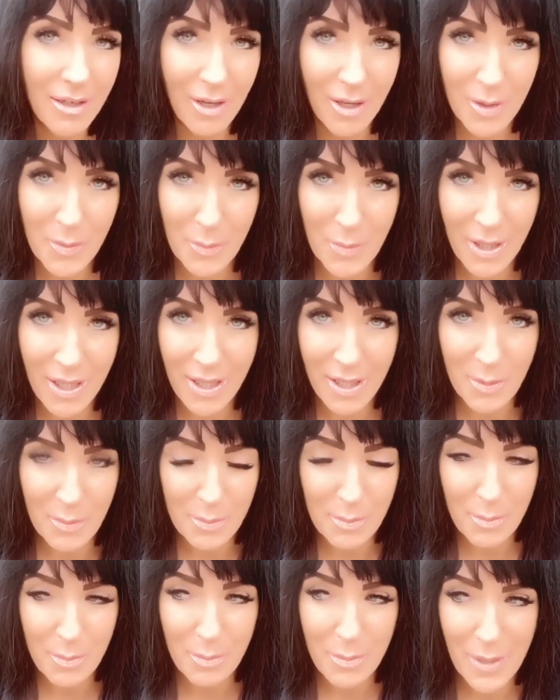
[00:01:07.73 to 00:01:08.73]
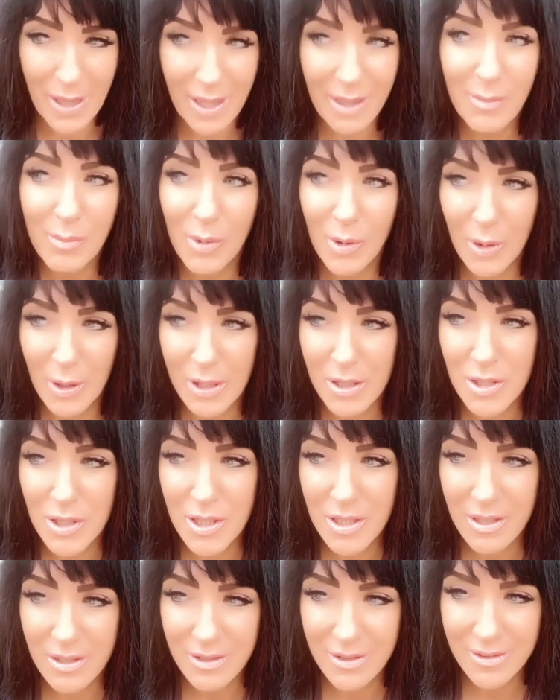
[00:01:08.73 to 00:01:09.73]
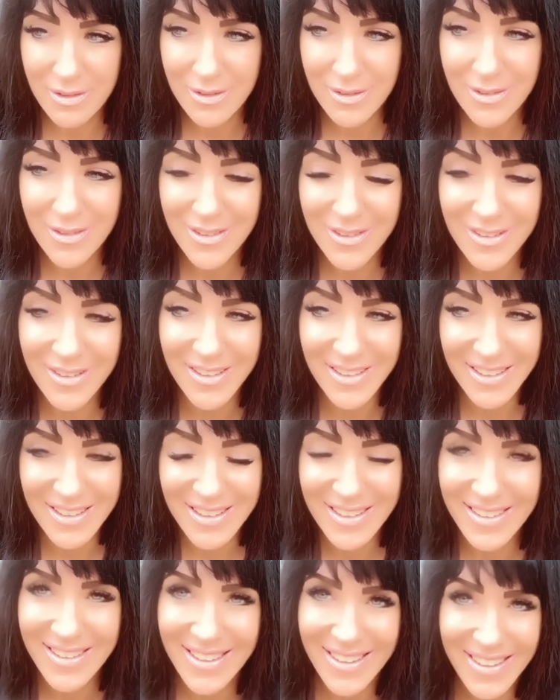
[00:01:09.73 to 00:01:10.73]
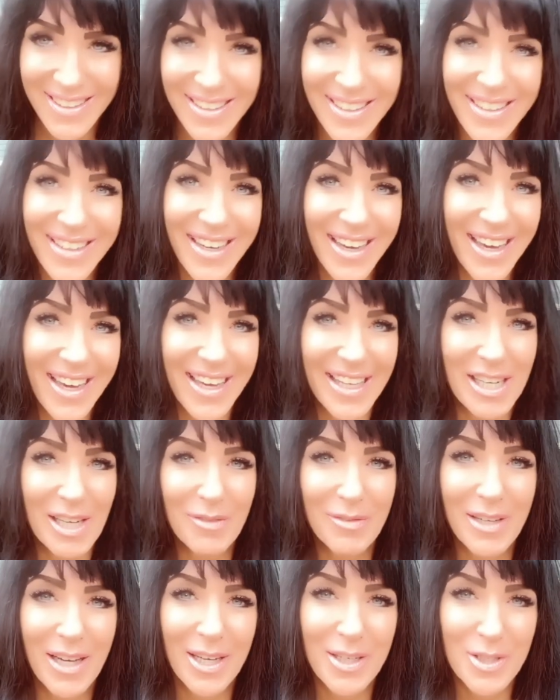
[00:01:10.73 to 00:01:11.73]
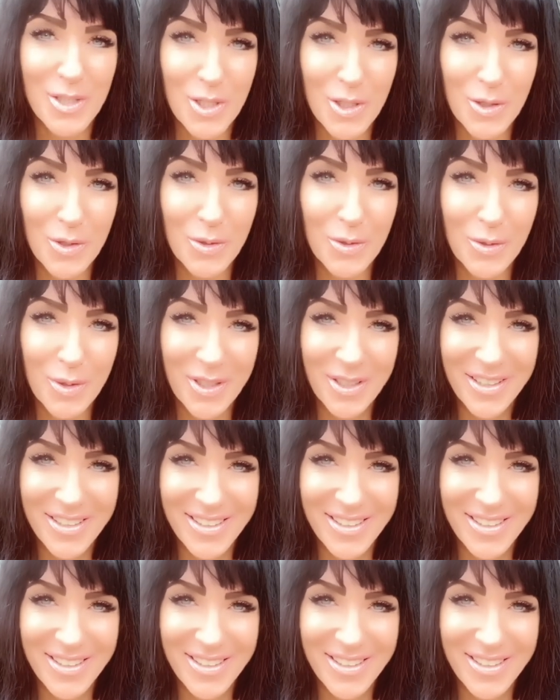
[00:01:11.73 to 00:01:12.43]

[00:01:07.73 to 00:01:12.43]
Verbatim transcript: on my back porch and I've got two,